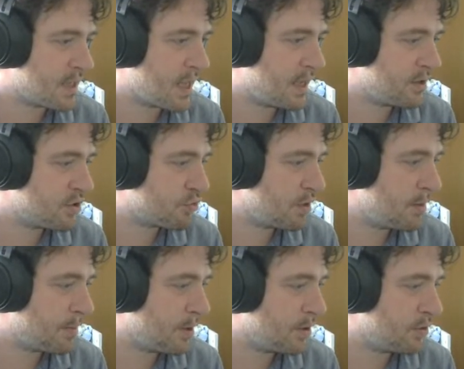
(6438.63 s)
end stream
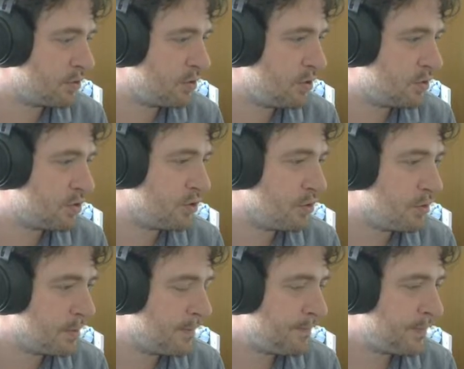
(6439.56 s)
button on YouTube
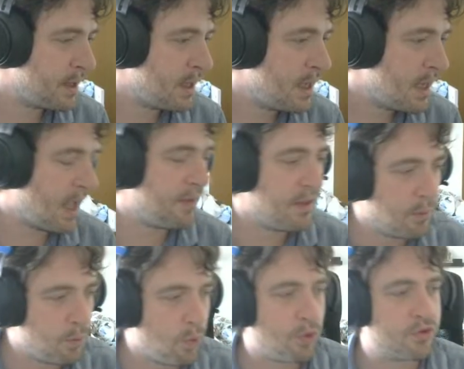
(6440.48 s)
and
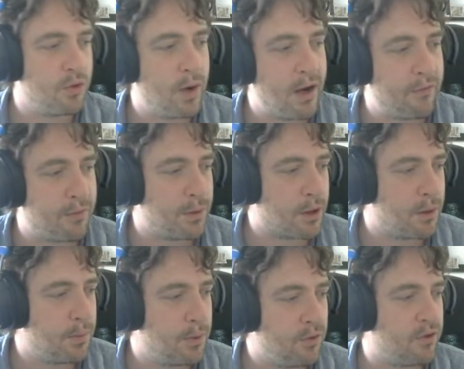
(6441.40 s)
then walked away from the
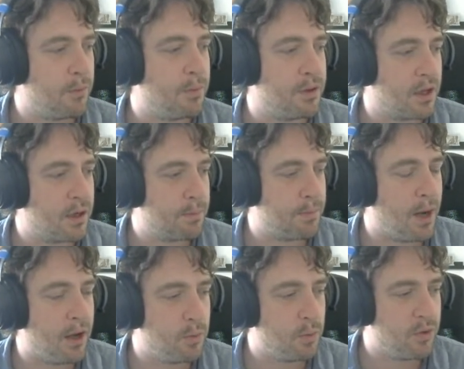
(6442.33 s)
computer, but the
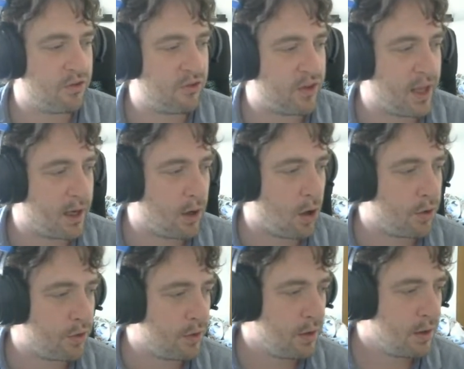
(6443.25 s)
button was still
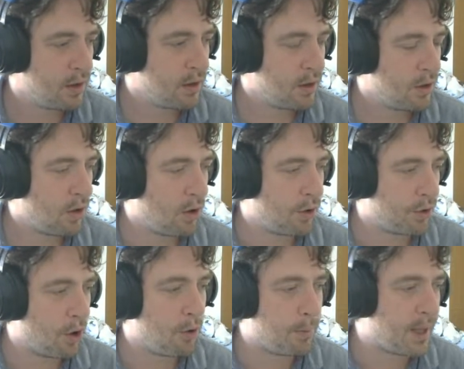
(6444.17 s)
on
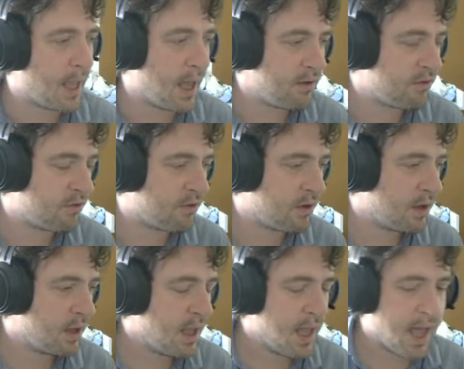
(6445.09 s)
OBS.
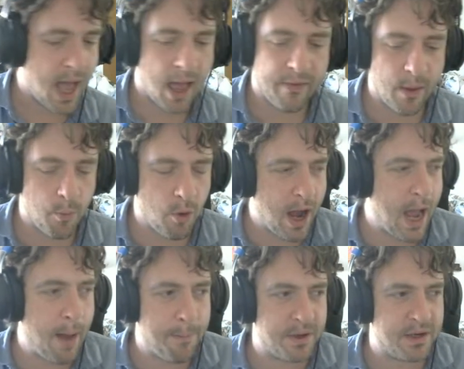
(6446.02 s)
And then what
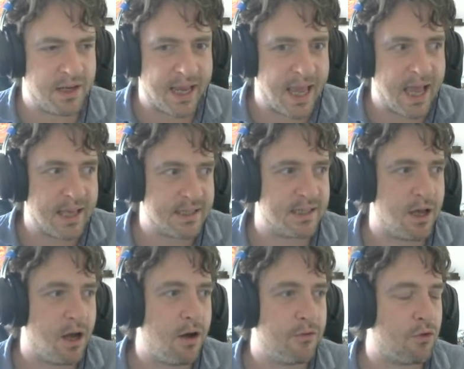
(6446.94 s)
happened, I guess, is
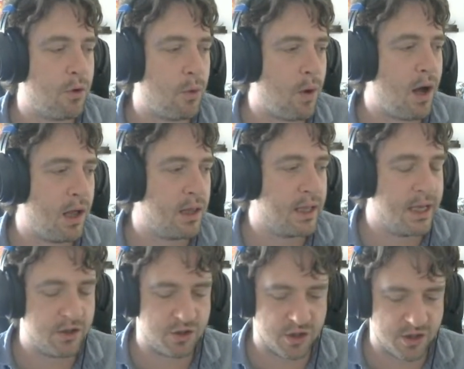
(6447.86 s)
after a while
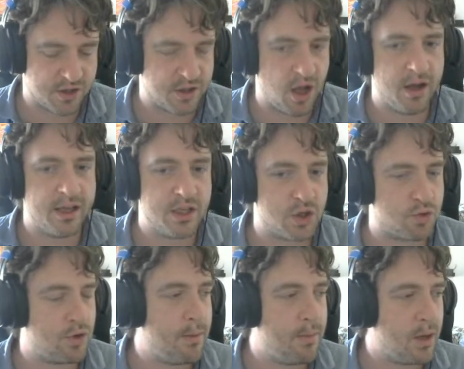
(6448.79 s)
it just started
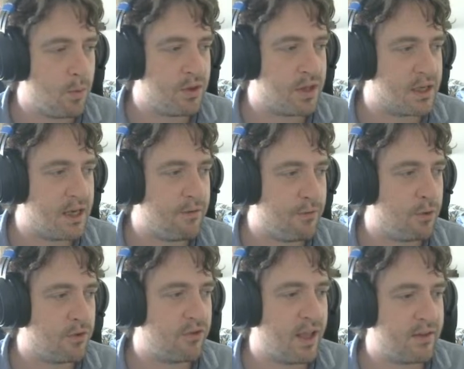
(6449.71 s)
streaming with the
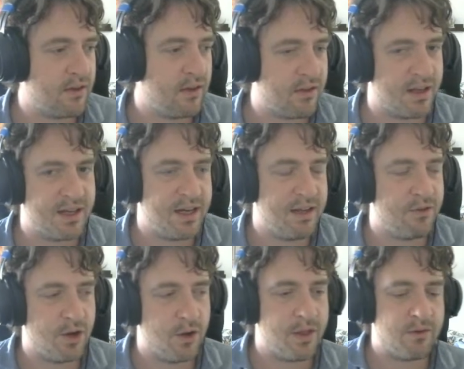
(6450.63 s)
default settings. I didn't even
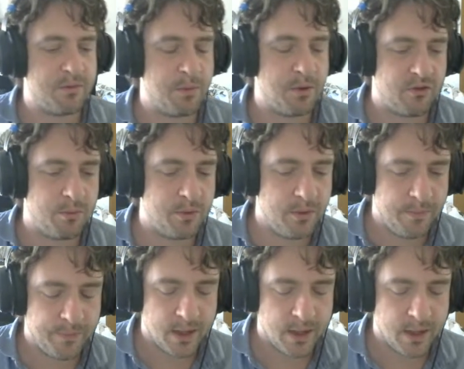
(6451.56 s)
know that was possible.